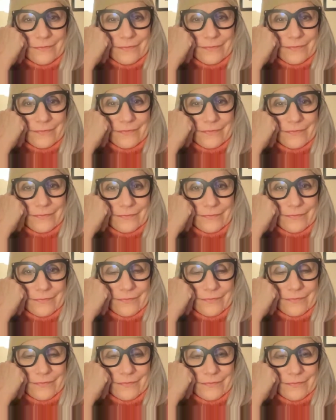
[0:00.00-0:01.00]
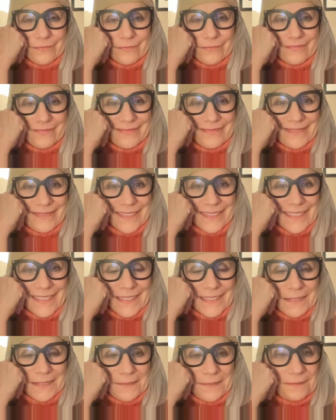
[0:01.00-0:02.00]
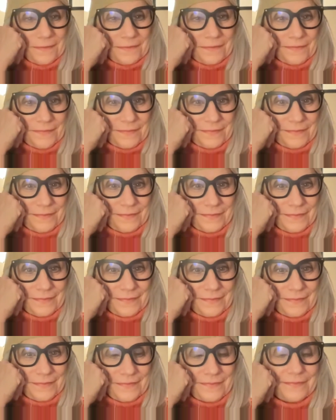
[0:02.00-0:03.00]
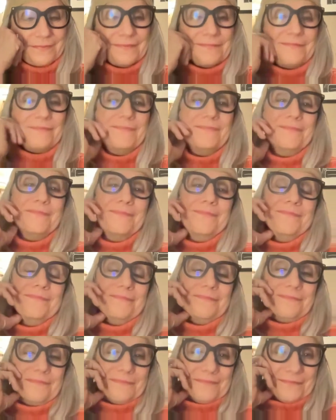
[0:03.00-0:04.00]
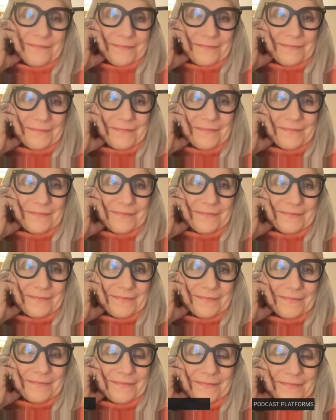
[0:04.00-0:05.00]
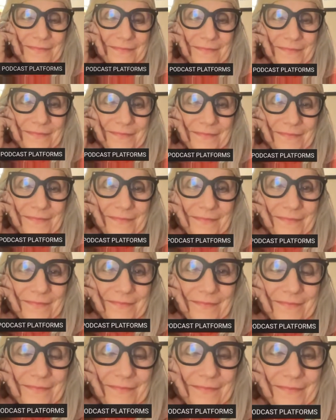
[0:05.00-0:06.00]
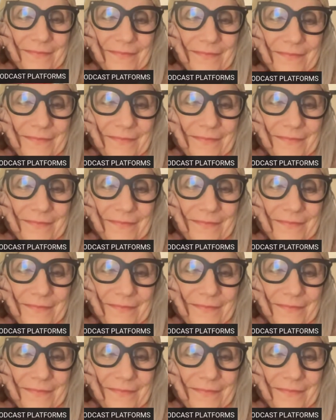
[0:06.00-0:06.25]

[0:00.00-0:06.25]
The person shown says nothing.